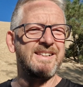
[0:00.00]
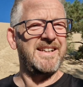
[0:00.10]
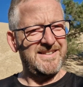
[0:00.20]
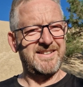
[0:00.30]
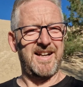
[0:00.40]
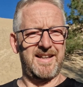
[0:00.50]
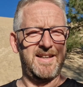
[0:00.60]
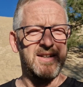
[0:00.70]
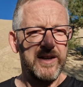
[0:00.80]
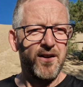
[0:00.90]
an easterly
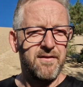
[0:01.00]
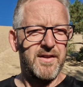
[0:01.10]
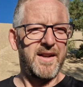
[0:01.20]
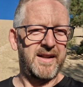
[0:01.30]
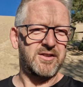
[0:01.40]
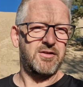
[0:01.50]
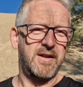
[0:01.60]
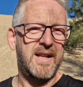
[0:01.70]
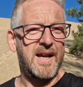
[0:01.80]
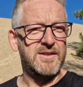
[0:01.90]
for the next 3
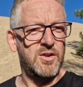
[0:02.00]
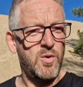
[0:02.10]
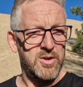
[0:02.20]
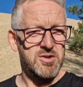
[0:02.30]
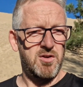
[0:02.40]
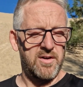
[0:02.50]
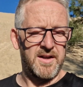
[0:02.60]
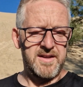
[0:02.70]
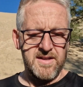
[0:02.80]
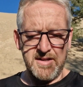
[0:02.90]
days and quite
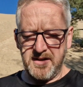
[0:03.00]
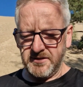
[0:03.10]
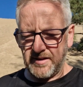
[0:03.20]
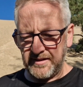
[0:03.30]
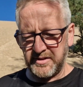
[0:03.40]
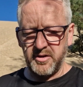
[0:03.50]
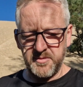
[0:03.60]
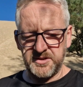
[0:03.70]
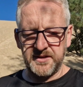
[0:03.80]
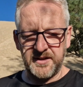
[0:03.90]
strongly. So let's hope the
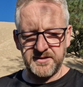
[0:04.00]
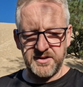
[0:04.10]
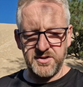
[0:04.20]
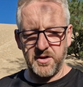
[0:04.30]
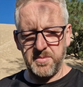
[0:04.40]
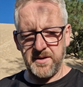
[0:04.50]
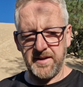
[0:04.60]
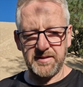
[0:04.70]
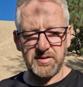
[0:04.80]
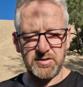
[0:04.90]
sun does its job,
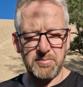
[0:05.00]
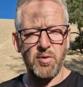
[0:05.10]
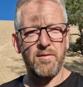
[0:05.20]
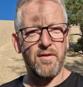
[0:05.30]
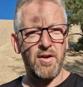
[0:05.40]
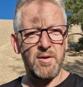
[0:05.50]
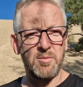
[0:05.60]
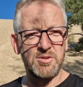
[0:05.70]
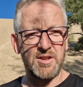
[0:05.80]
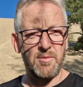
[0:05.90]
gets us some more flying and we'll
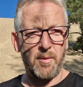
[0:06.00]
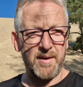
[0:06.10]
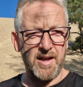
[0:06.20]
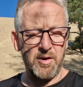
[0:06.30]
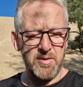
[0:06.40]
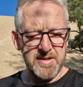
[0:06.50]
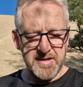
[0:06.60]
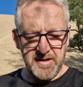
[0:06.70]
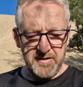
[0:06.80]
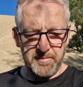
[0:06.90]
see where we go.
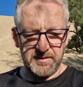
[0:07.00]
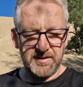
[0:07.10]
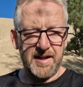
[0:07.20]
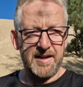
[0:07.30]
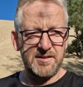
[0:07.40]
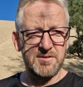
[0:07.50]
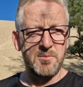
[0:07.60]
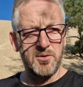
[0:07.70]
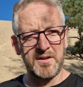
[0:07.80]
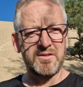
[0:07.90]
But today, some
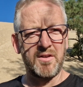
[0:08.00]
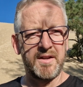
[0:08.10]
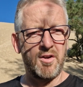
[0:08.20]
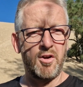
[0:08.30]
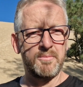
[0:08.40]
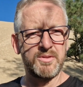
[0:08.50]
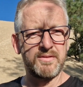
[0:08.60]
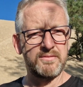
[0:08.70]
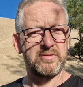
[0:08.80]
more exciting hops,